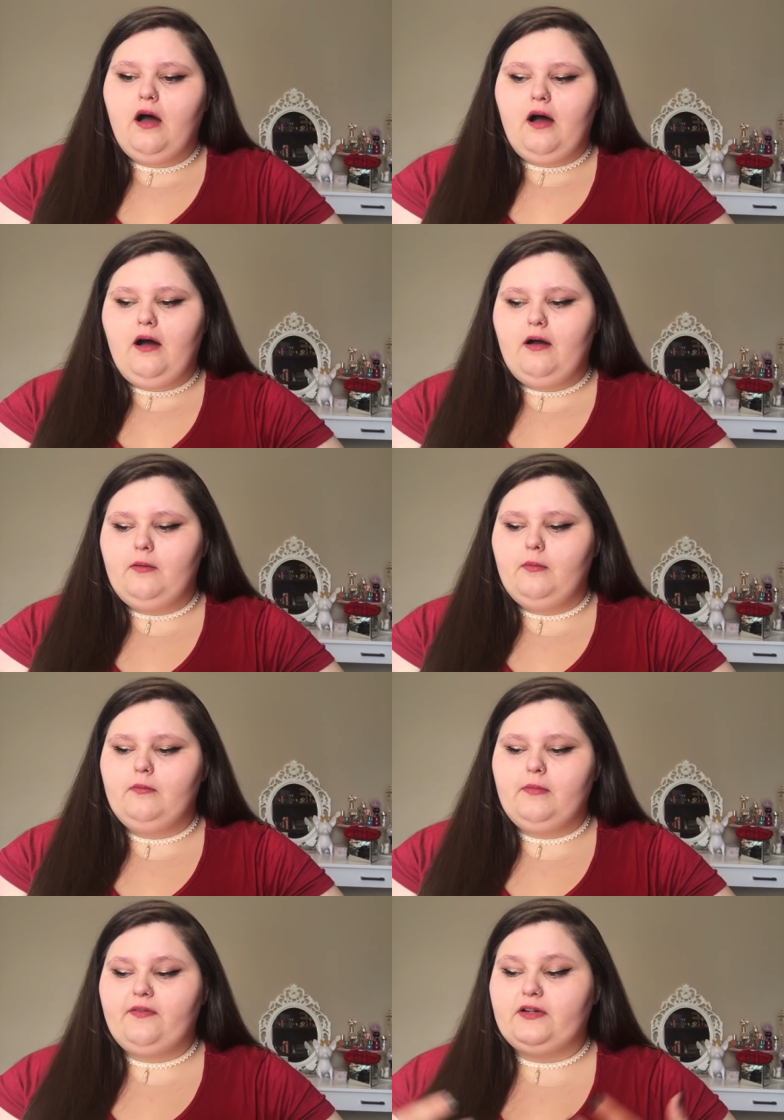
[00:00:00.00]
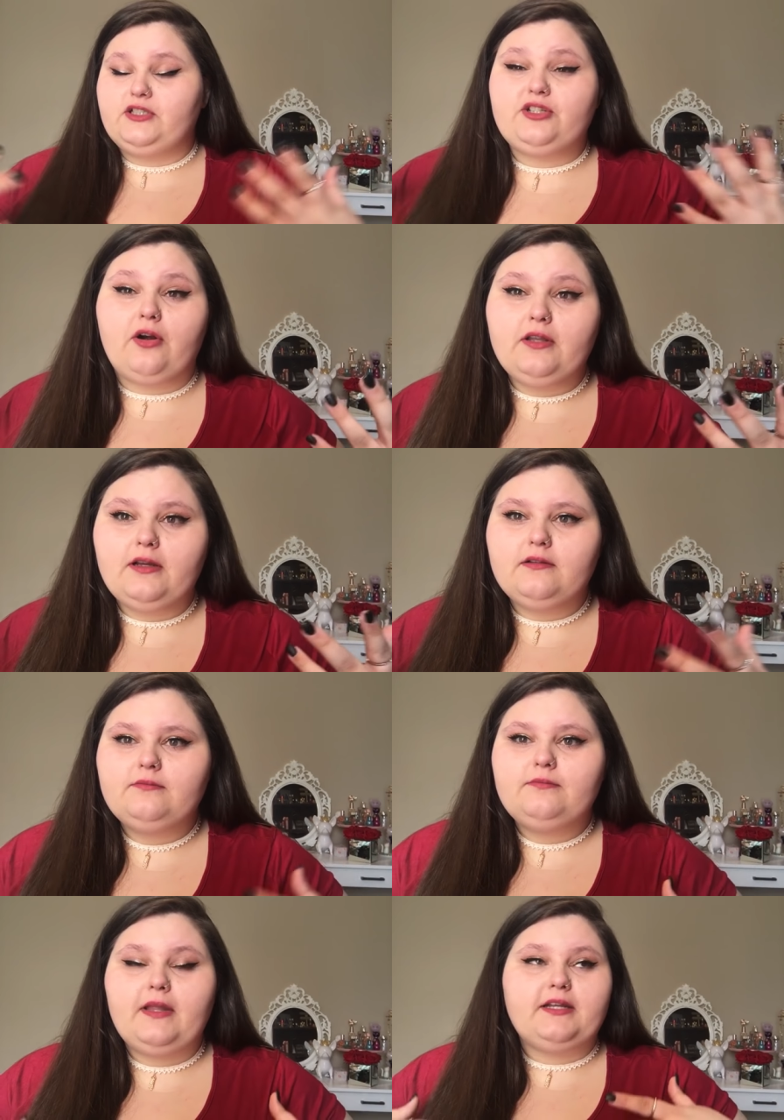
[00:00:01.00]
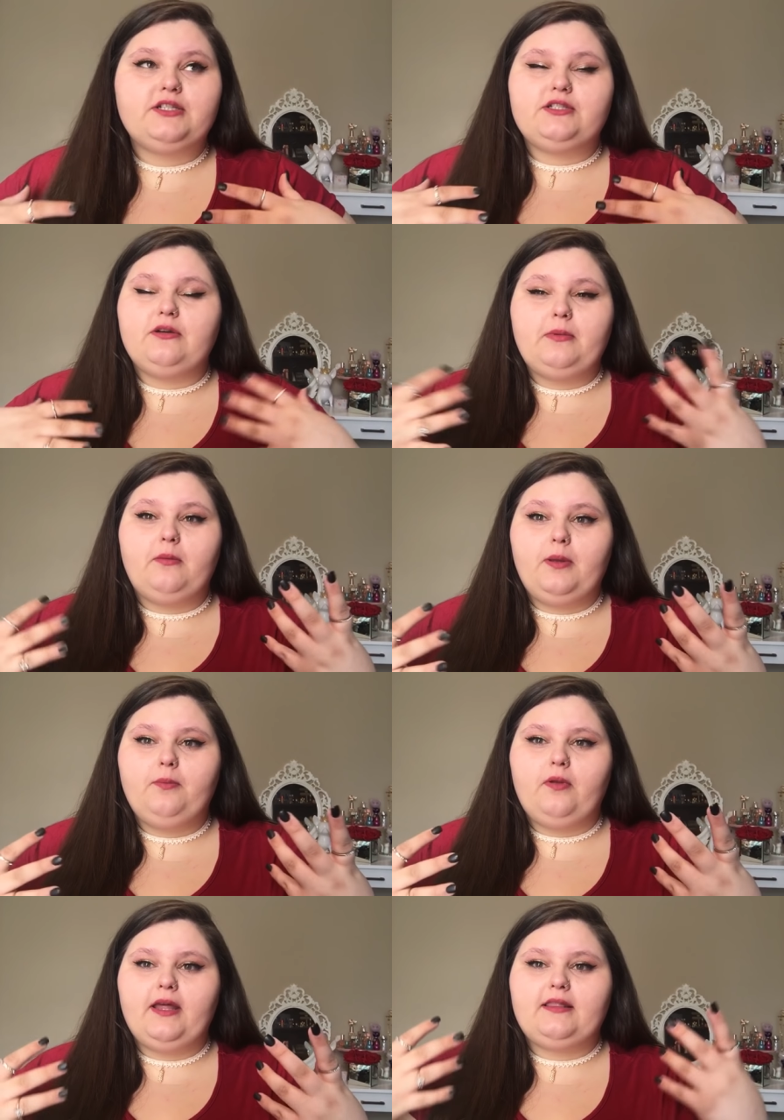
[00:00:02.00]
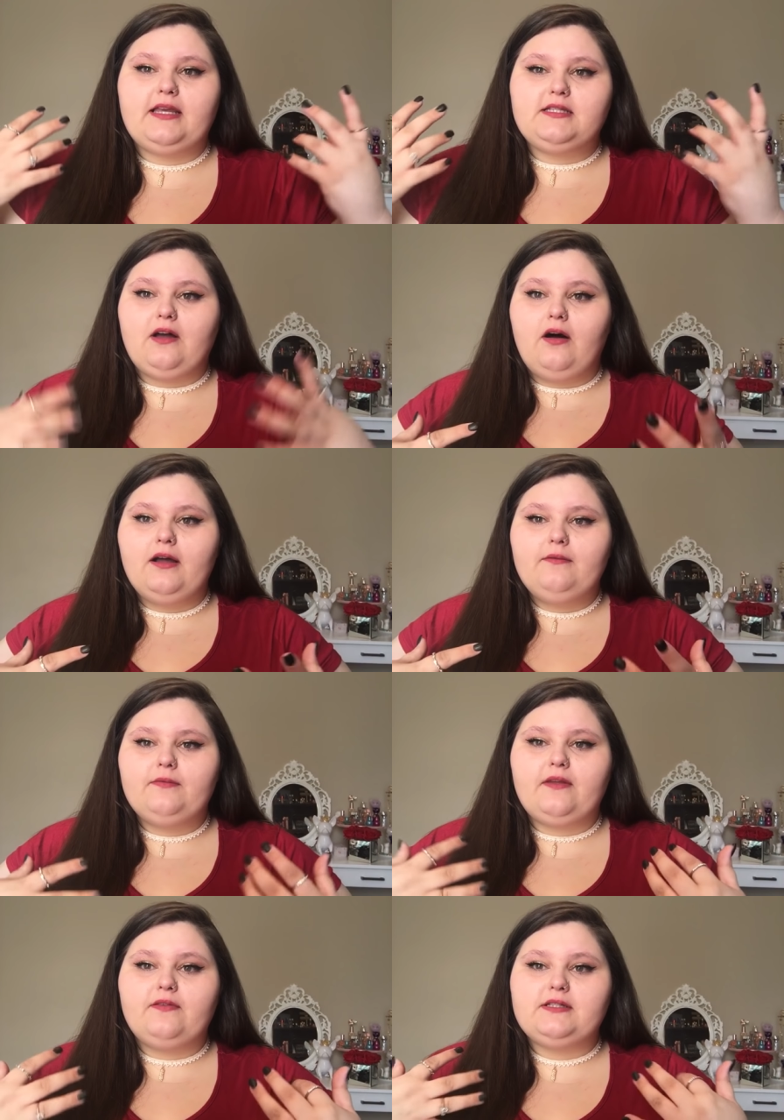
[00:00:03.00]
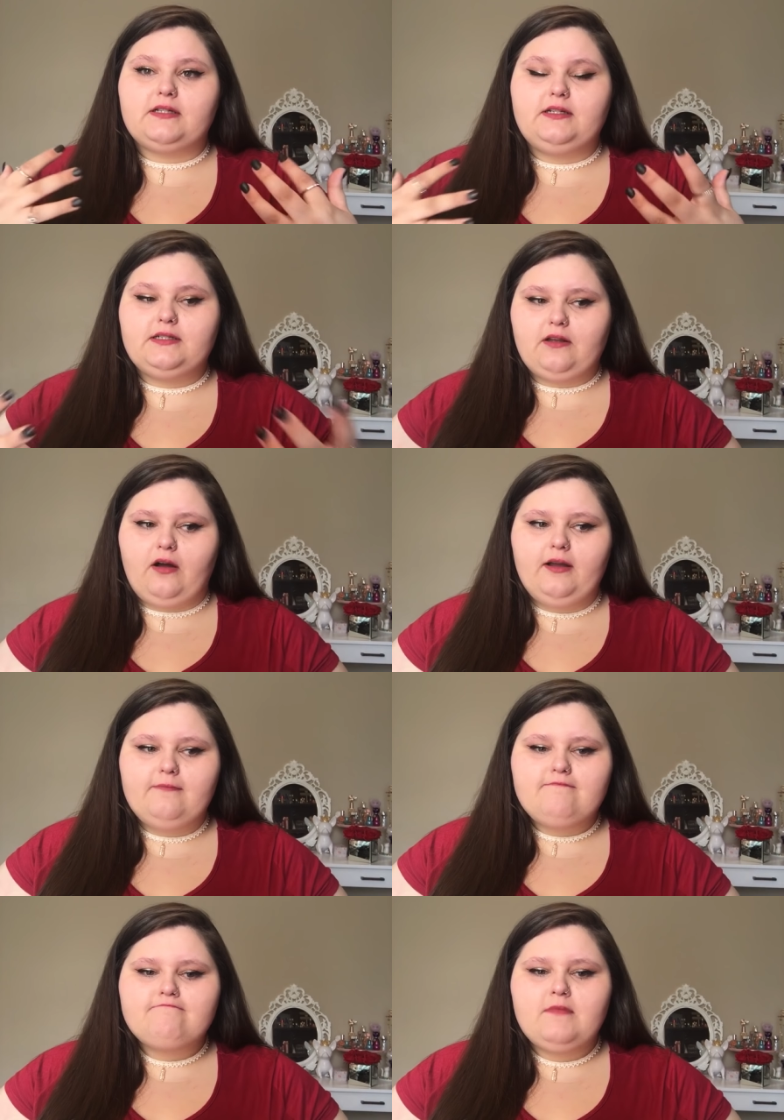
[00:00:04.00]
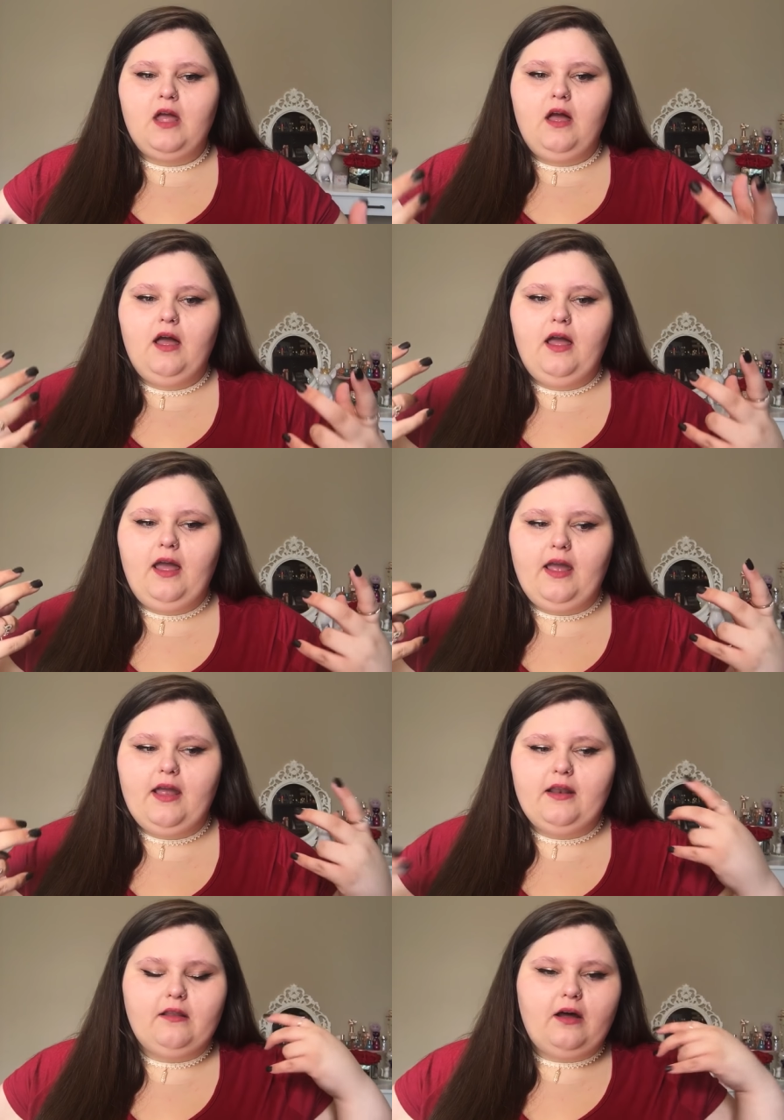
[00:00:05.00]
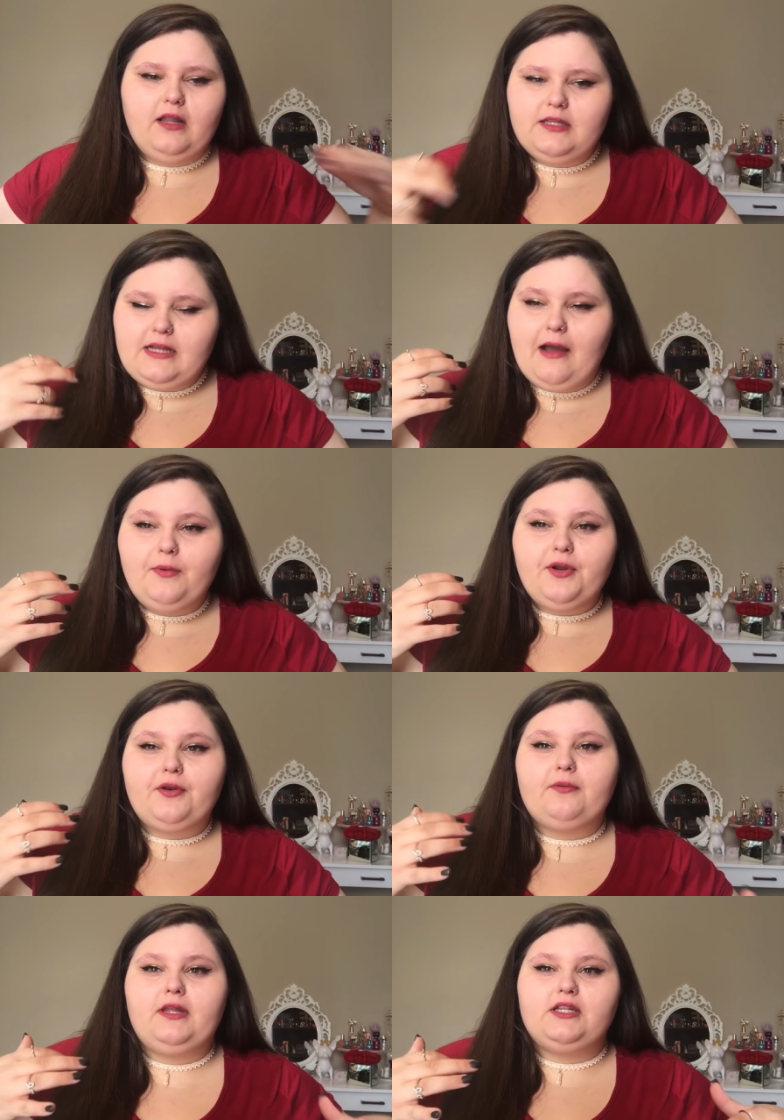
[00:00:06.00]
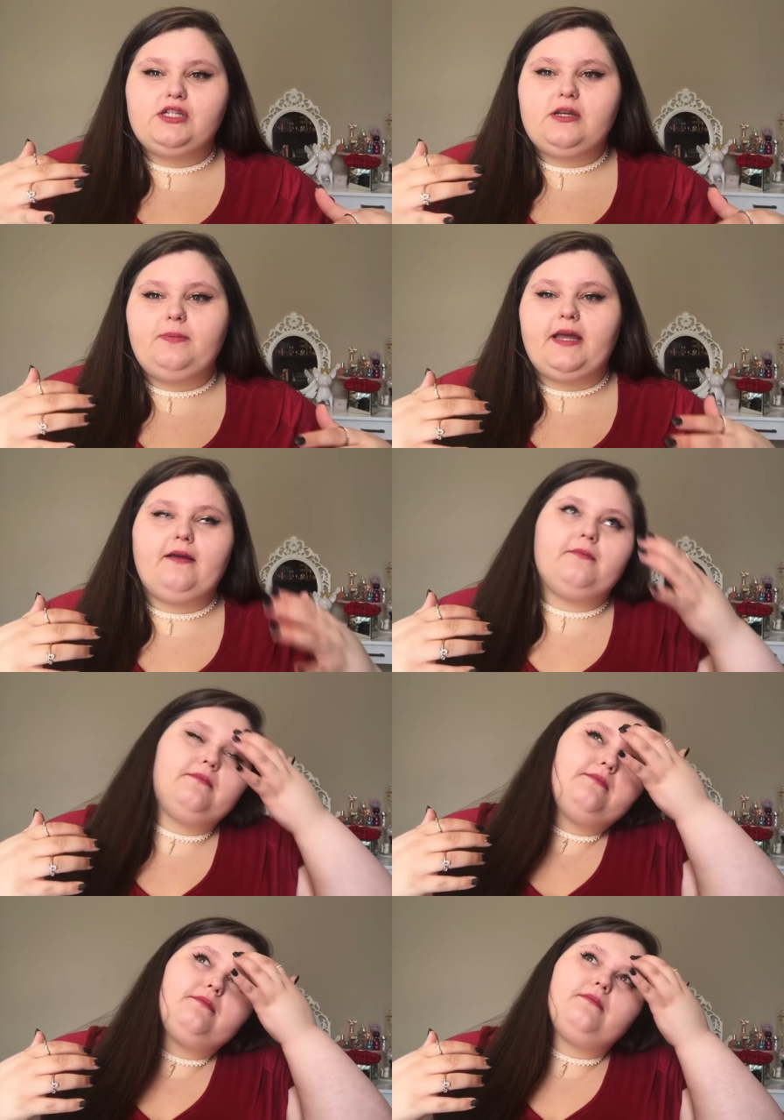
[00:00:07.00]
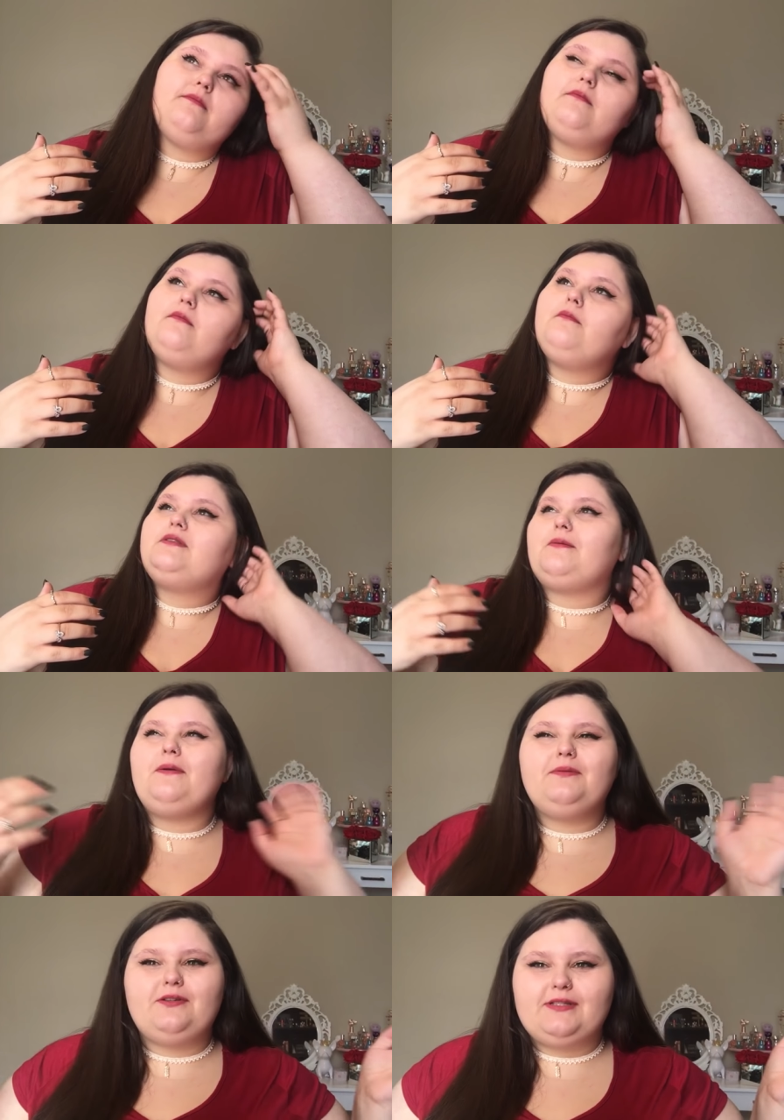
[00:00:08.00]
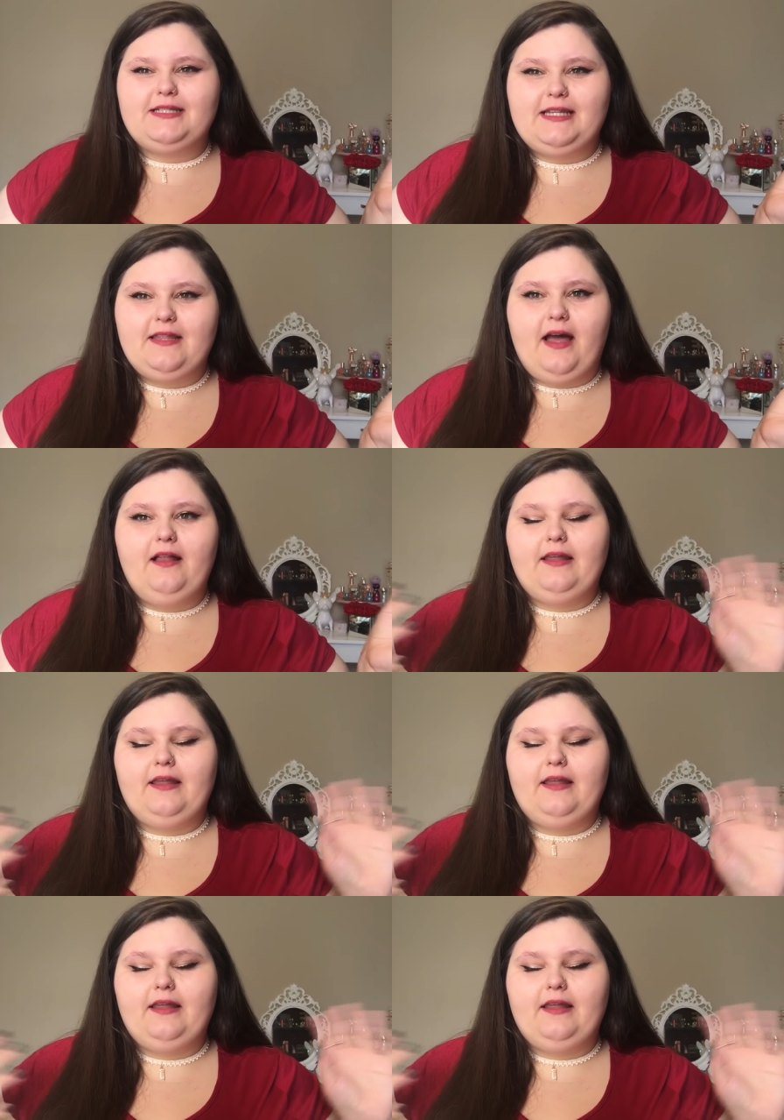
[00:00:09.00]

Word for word: Um, my friend Charla, like just so many people, like they saw it. They physically saw it. And a lot of the time when you're in a relationship, like some people don't see that.